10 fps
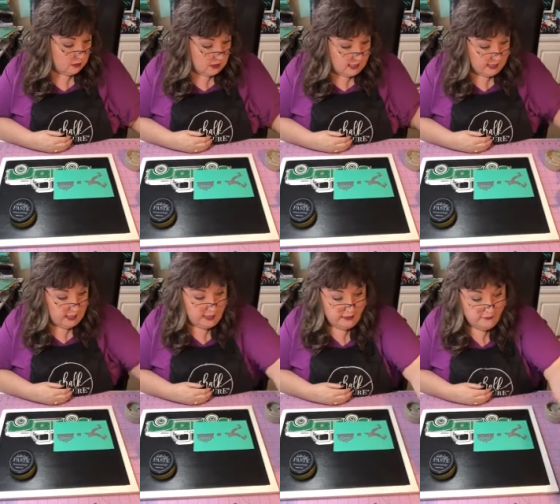I
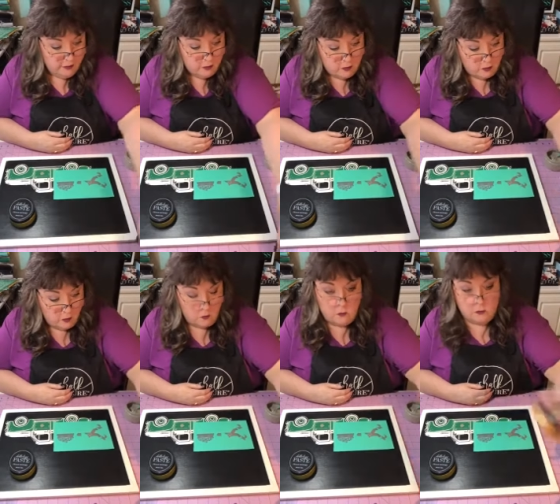have
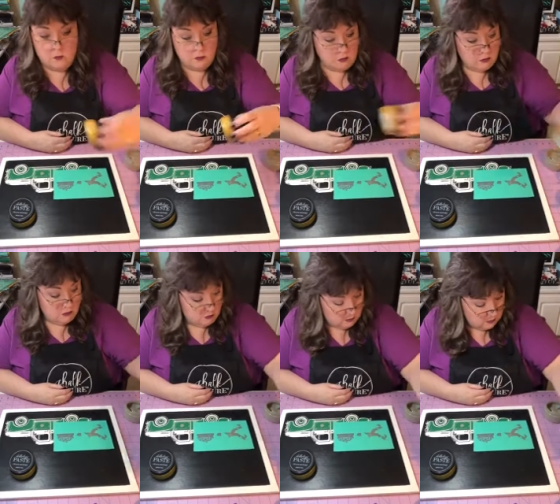gold.
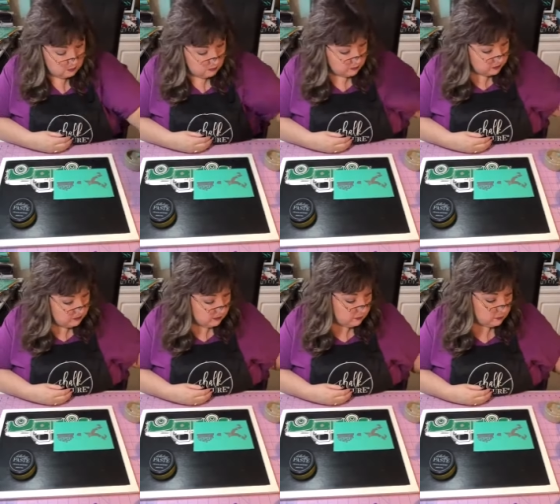Where's
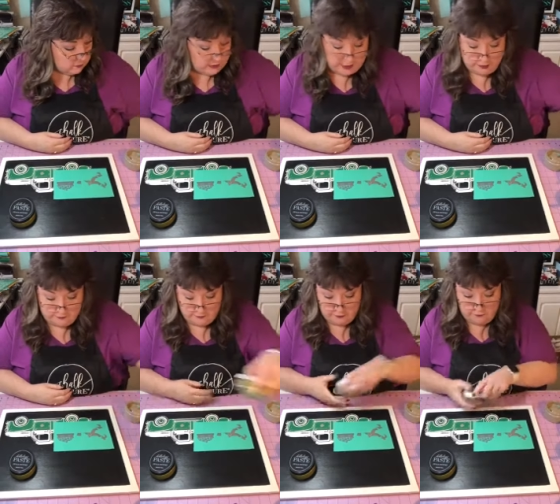my gold? Right here.
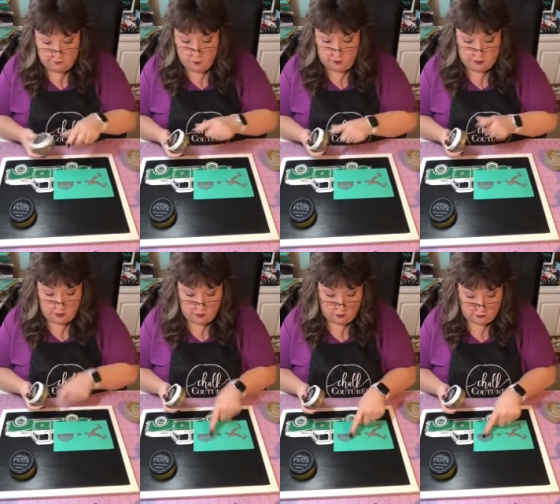For, for the
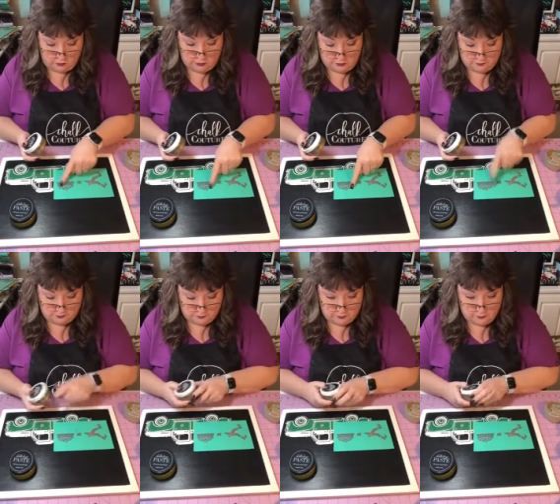gold.
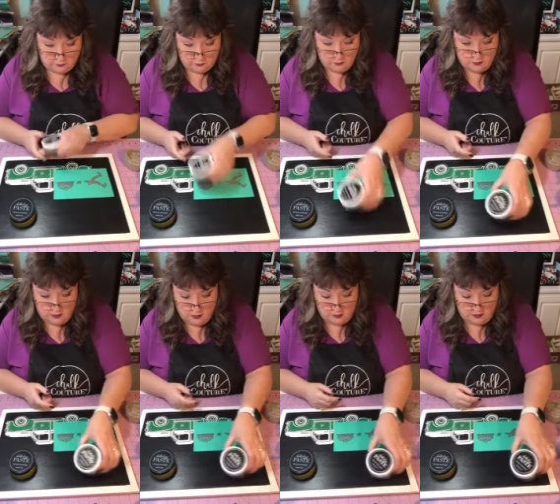
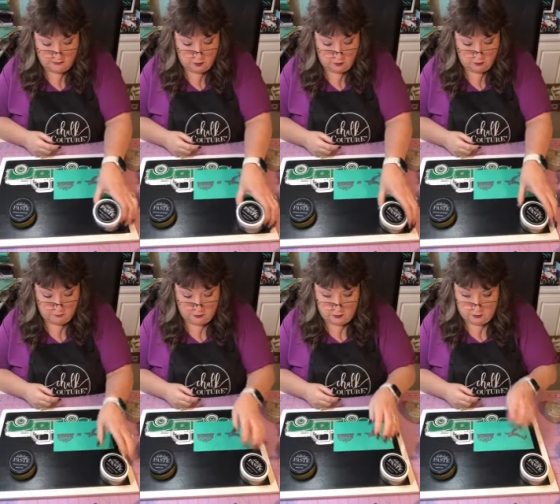So I have gold
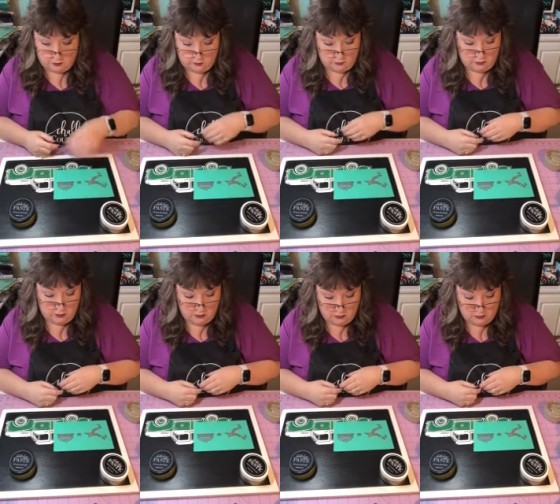for the gold.
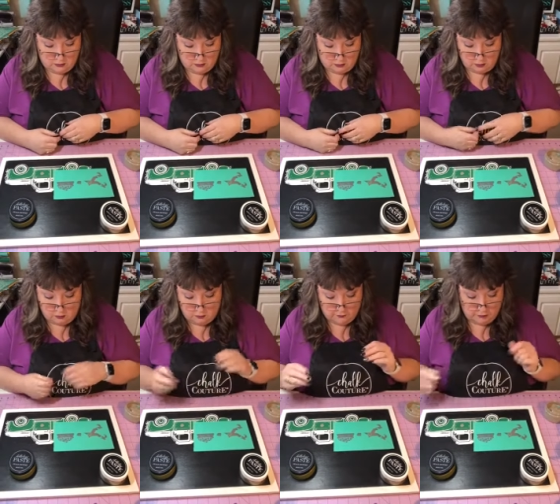
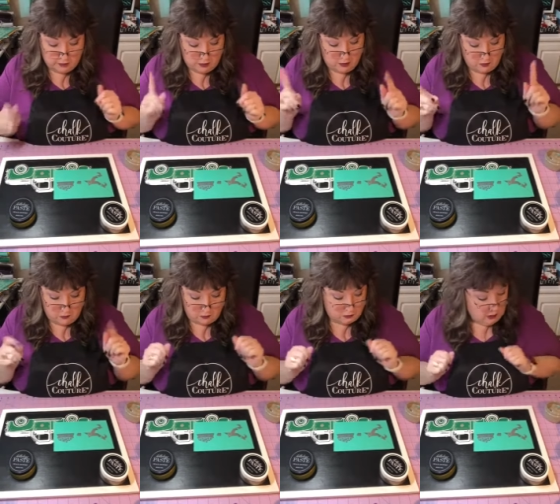Gold for the
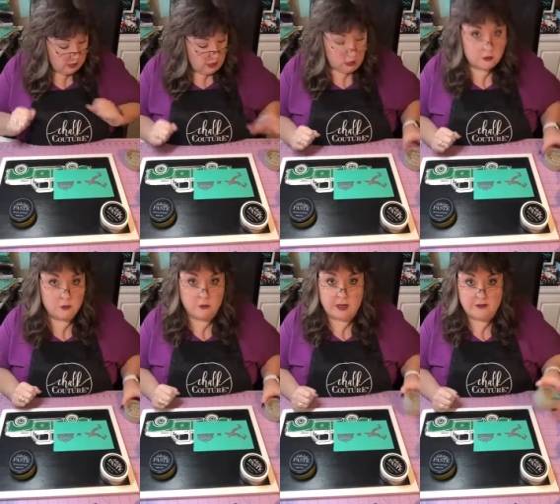gold. I'll do
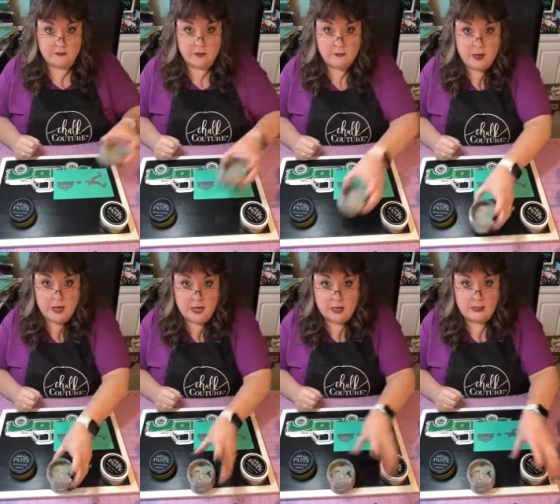gray for the
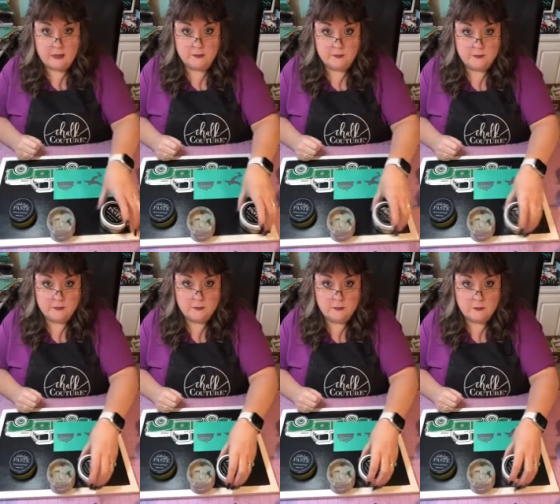pot.
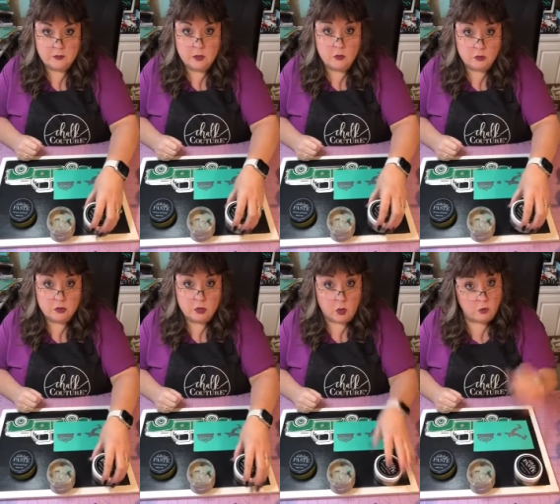Gold,
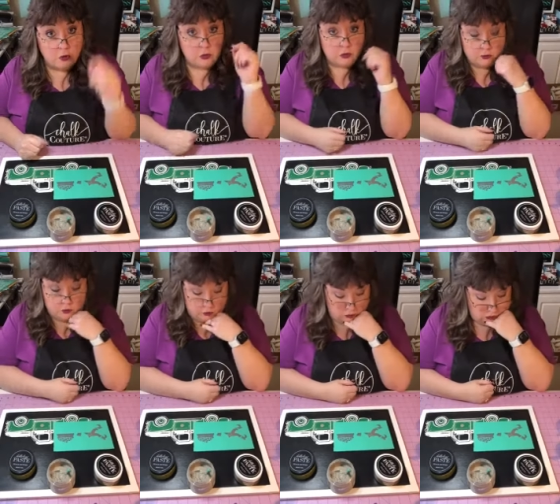gold
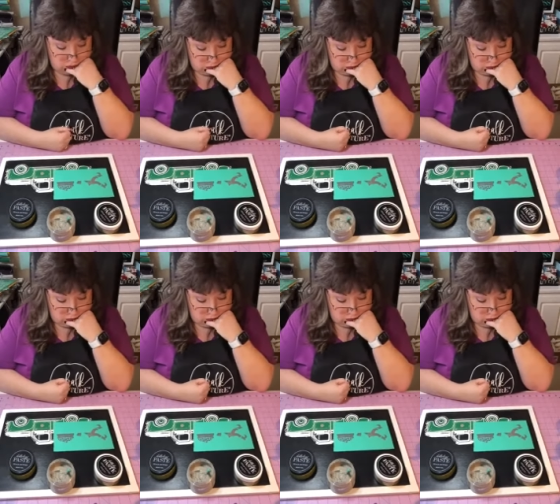shoes.